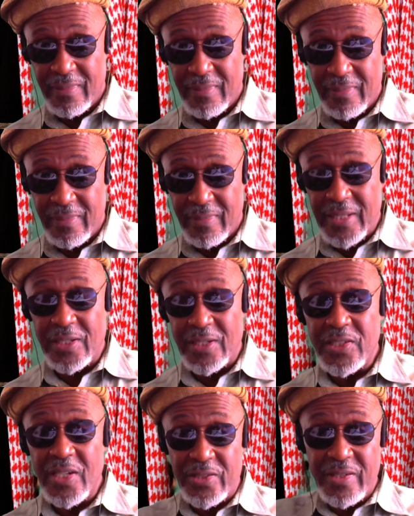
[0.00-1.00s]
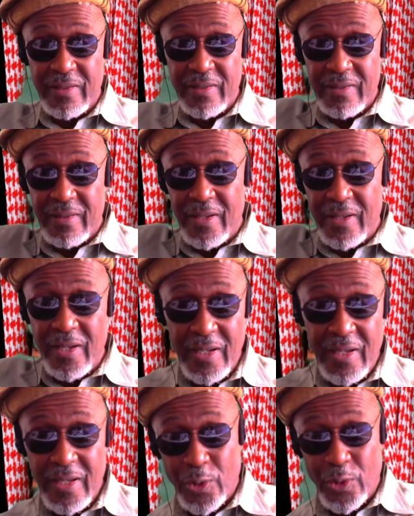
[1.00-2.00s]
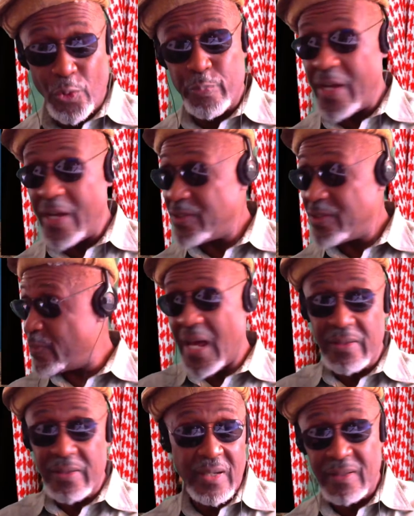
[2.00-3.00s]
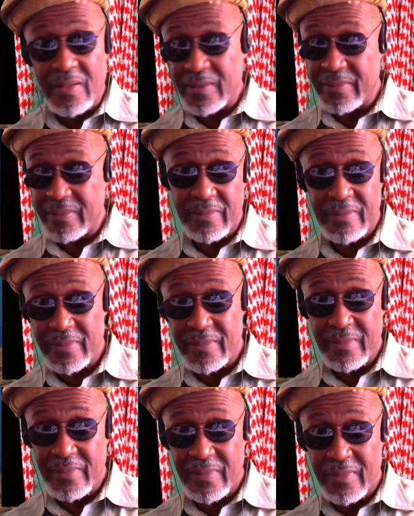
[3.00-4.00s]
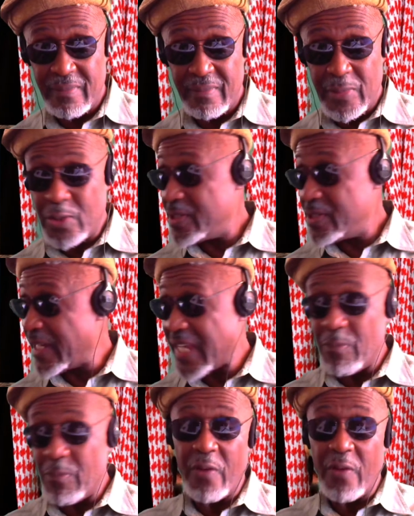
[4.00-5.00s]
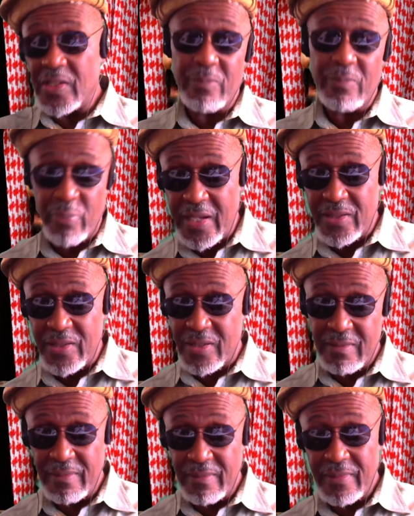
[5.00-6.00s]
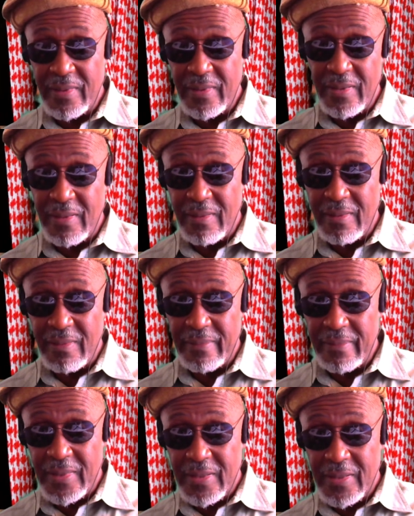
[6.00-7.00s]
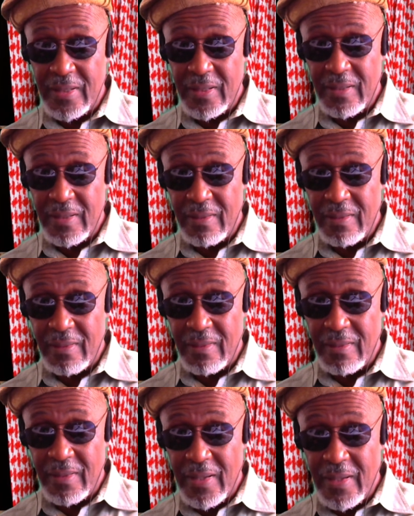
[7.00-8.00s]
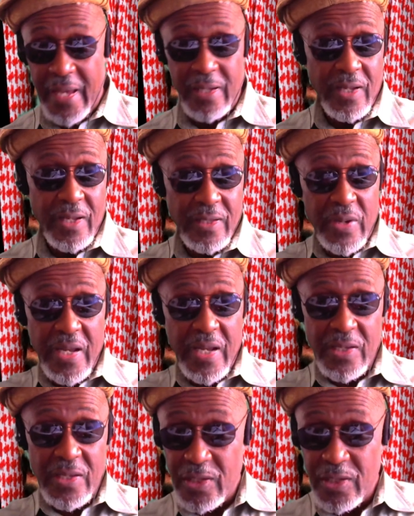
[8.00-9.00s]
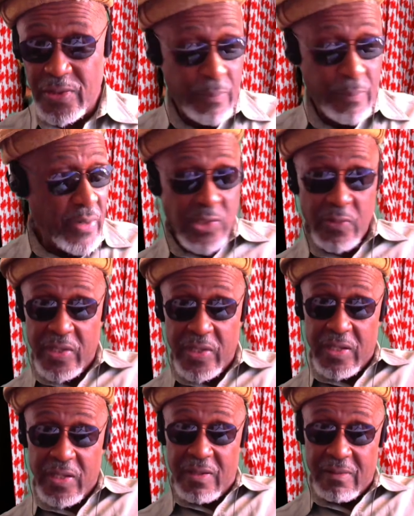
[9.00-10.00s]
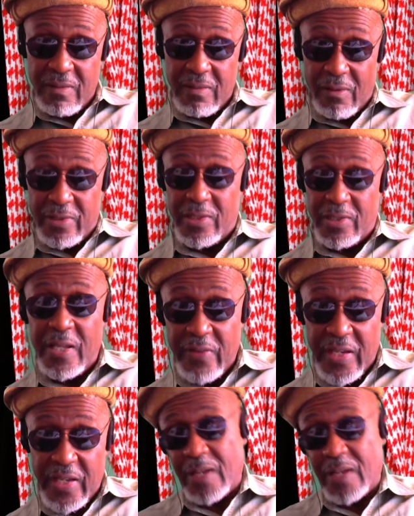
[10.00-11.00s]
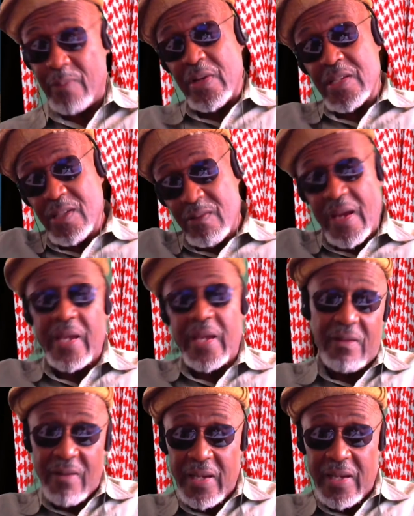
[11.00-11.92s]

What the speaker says: get to touch those branches way out there because they came off another branch. See, and another branch, you got a branch over here on the left hand, you got a branch in the right hand, right?